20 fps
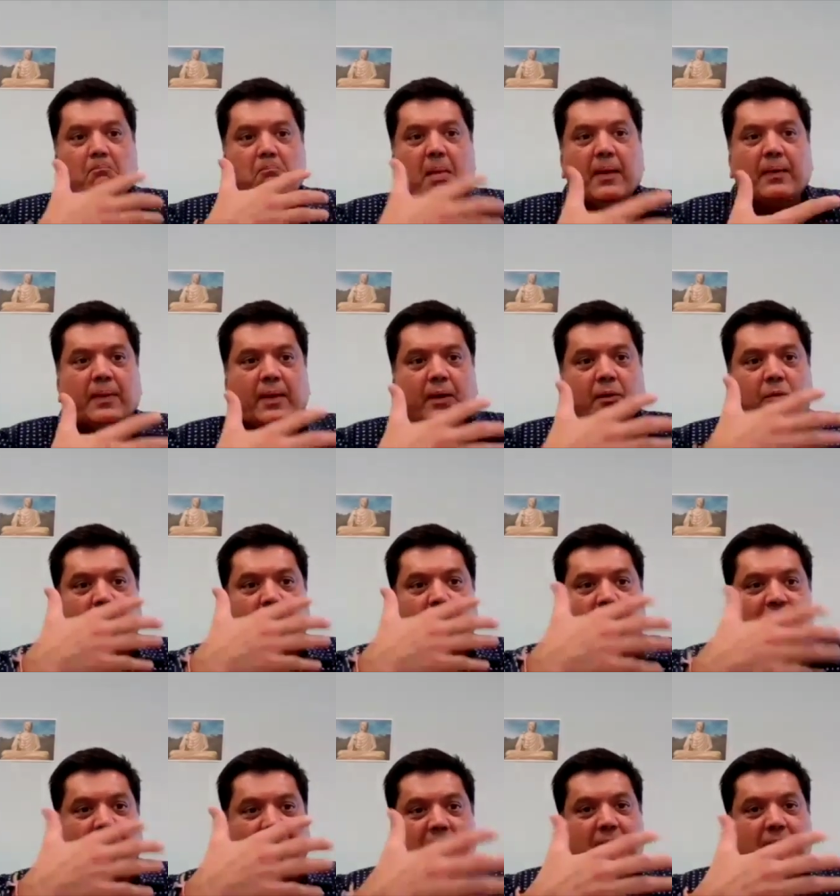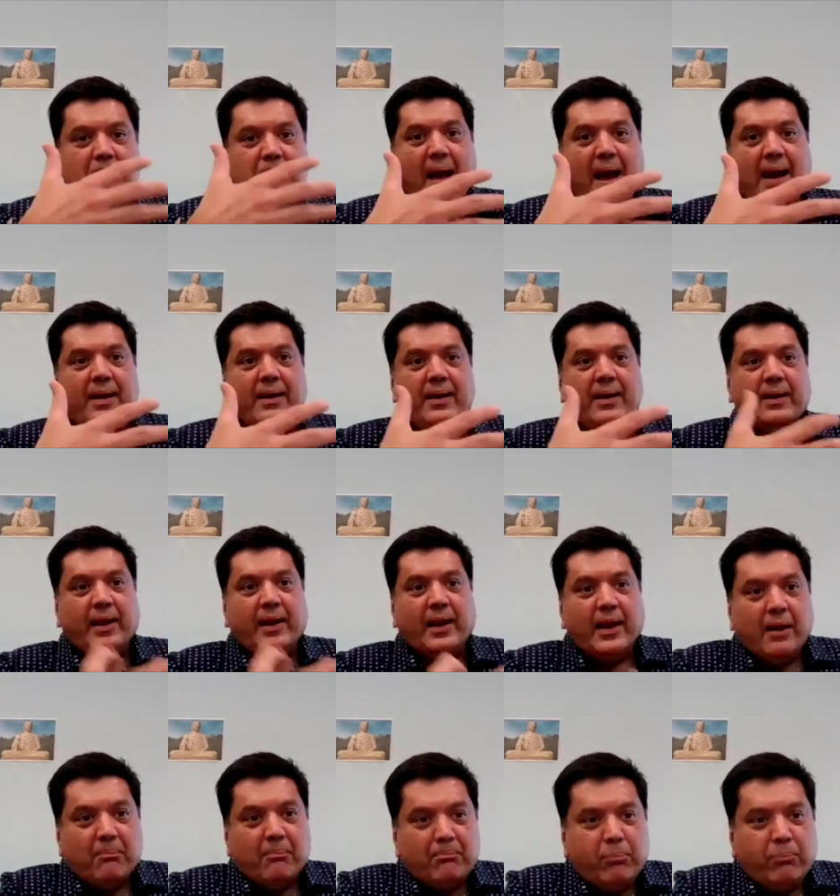Metta works like a magnet,
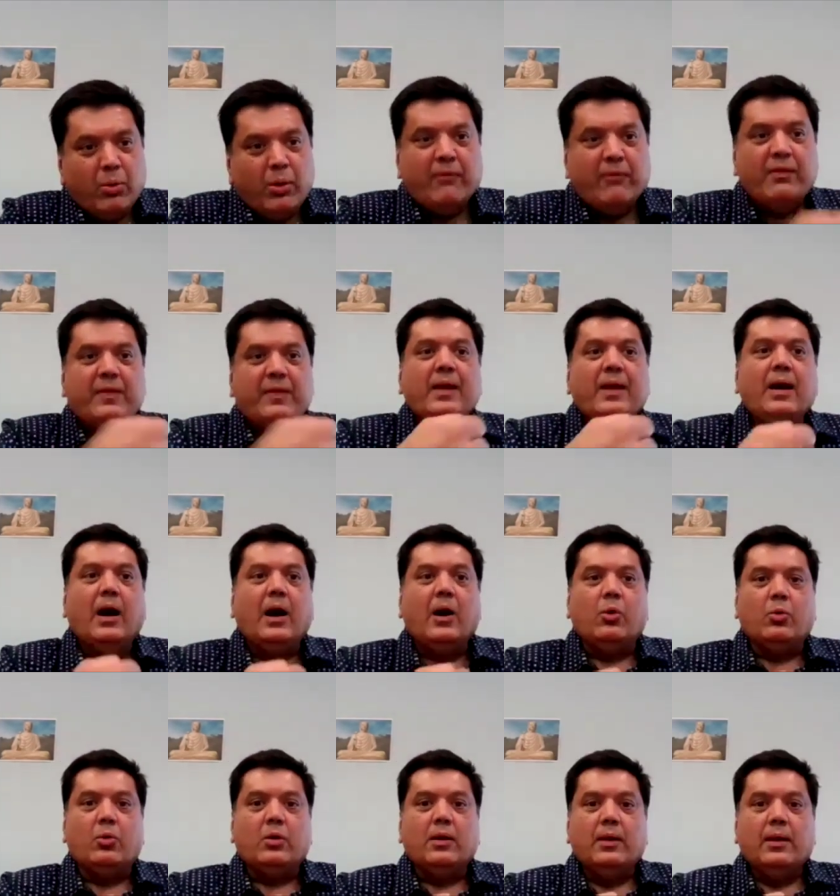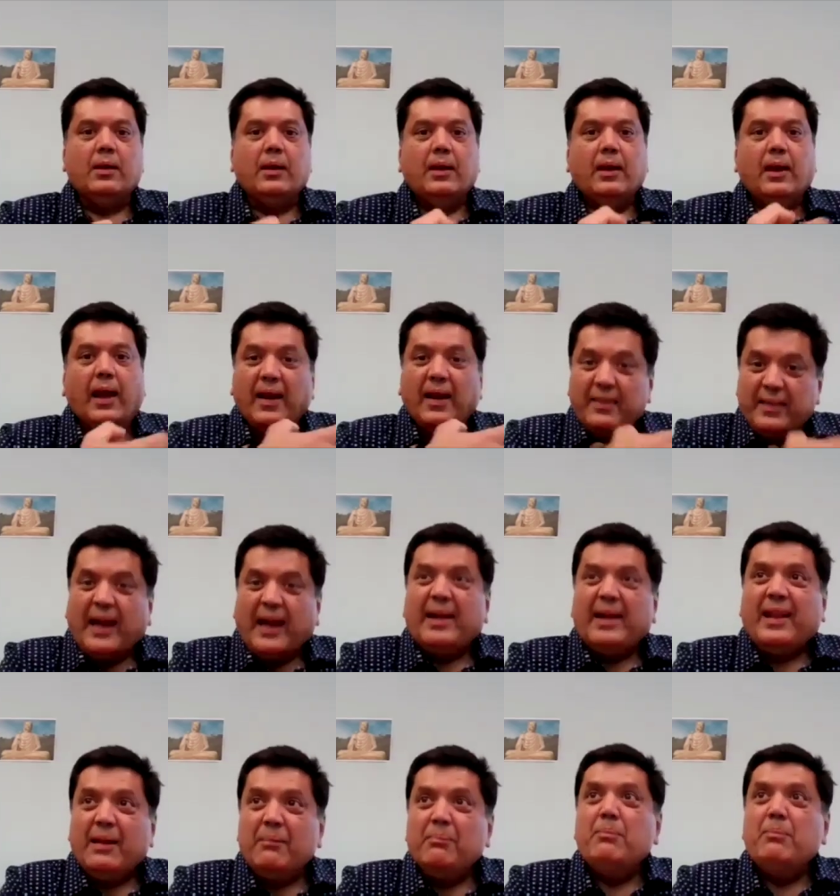it'll pull everything out. And
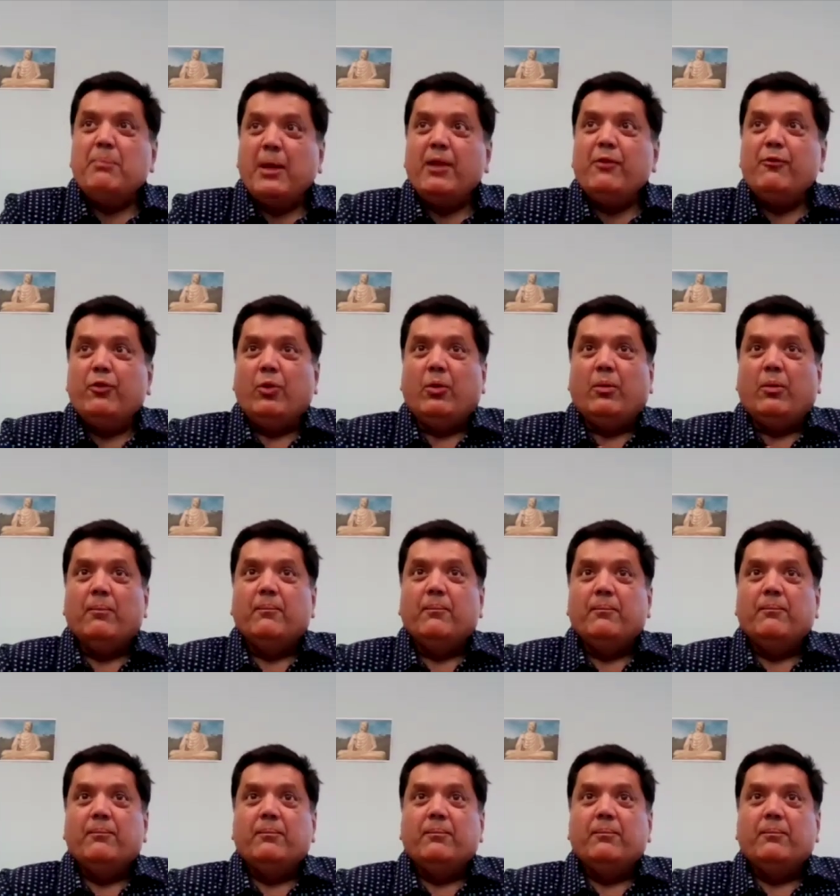that can be painful.